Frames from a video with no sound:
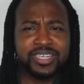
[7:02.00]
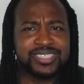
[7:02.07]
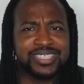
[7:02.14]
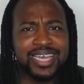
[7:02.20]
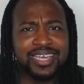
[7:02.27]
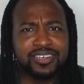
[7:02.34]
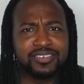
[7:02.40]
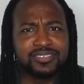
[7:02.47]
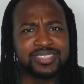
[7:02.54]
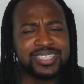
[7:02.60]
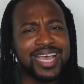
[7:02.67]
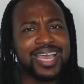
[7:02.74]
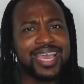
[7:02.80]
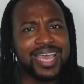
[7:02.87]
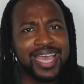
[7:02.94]
Sanders
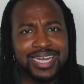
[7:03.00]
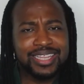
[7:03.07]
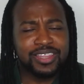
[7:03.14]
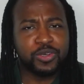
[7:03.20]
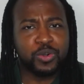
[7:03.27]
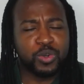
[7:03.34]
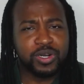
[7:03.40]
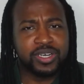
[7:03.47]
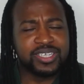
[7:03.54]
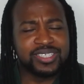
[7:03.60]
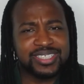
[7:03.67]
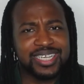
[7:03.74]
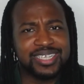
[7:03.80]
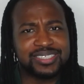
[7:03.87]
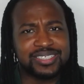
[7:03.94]
not heading the
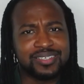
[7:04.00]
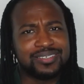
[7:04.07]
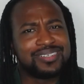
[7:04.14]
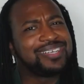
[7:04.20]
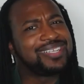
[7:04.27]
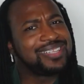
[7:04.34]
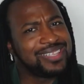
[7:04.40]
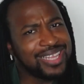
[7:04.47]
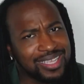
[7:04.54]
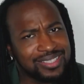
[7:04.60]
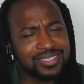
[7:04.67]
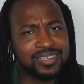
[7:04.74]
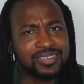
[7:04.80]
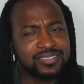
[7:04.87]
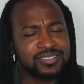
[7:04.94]
organization. That's a
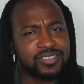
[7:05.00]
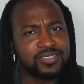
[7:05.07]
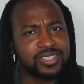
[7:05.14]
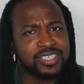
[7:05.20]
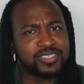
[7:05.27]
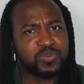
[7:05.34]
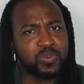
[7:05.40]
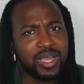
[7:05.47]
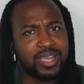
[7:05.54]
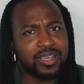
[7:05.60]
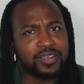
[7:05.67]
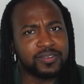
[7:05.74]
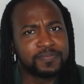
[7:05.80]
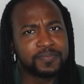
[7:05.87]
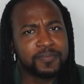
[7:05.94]
concern as
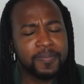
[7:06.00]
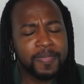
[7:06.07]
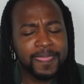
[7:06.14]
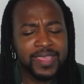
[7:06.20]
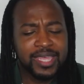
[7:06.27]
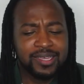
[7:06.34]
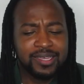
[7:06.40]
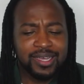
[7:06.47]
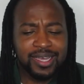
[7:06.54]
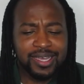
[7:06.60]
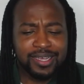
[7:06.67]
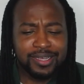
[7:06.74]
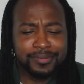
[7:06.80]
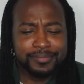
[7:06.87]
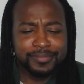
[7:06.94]
well.
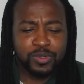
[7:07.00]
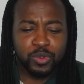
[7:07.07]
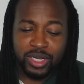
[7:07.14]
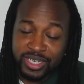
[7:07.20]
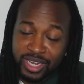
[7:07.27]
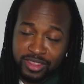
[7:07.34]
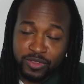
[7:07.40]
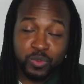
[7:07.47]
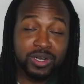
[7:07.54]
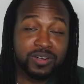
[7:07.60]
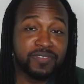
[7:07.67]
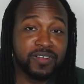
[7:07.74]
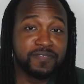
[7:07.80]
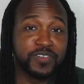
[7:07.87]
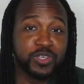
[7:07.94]
Another one of
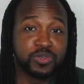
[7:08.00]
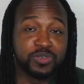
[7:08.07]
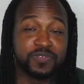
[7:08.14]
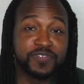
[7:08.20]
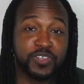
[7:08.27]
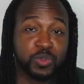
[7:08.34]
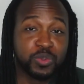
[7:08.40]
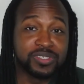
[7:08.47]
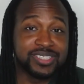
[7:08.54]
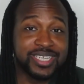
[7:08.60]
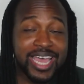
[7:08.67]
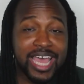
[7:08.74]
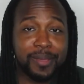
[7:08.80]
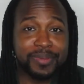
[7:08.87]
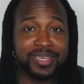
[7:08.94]
our viewers,
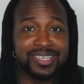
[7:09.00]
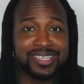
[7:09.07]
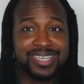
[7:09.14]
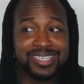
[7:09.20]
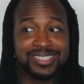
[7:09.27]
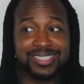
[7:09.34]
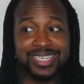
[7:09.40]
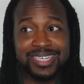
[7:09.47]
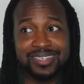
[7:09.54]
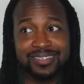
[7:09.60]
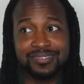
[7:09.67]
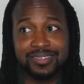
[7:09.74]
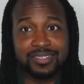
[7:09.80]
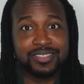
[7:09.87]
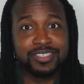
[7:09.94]
Gabby, said it.
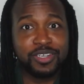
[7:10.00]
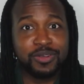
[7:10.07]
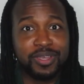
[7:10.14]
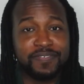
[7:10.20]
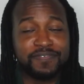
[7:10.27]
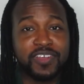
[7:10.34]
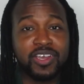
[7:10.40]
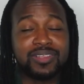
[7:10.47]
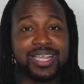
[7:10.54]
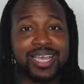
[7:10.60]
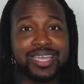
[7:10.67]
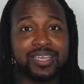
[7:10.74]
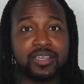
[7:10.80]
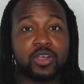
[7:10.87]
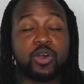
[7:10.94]
It felt
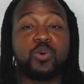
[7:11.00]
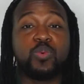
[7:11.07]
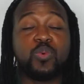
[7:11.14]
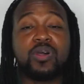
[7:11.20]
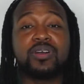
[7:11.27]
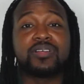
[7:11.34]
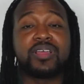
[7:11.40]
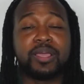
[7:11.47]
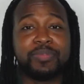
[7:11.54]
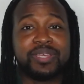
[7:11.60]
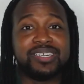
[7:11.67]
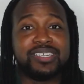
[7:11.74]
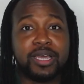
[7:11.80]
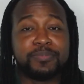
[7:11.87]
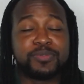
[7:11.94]
like cold water had been
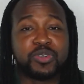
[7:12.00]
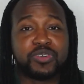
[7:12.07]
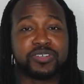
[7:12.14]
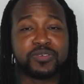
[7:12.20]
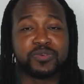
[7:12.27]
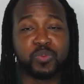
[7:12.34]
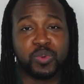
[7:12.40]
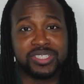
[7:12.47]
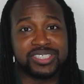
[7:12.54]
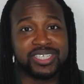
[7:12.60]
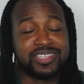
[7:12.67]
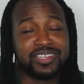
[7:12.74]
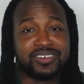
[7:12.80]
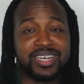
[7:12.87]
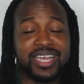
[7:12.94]
dumped on her when she
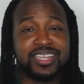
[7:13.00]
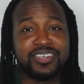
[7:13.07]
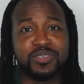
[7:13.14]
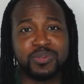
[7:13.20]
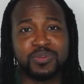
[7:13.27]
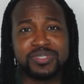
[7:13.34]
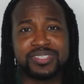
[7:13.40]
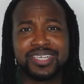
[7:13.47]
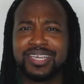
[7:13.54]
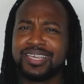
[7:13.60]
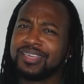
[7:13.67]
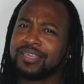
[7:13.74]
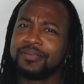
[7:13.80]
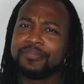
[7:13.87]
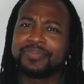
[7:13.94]
learned that news,
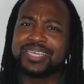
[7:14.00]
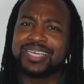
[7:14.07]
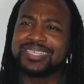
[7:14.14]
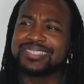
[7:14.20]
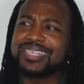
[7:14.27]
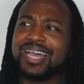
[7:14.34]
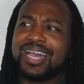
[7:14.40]
because